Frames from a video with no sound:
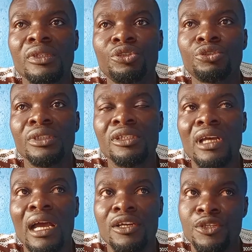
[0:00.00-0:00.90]
the
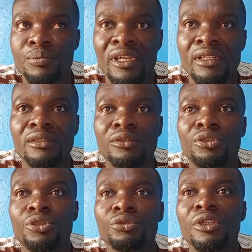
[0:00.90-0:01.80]
training aspect
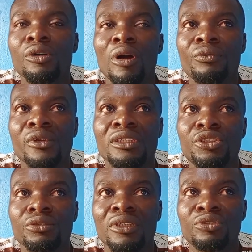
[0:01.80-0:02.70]
through the office of
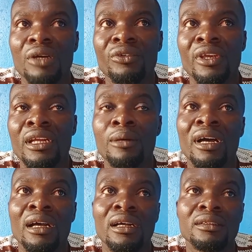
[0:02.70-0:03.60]
Chief of Traffic Head
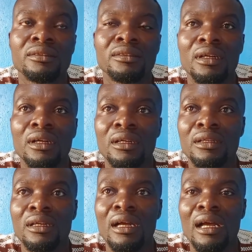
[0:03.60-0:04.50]
by
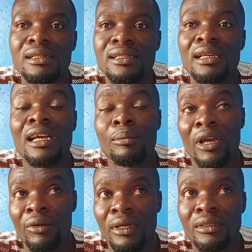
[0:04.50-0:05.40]
Hassan
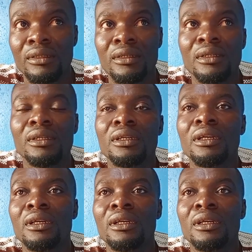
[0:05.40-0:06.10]
Kamara. Okay.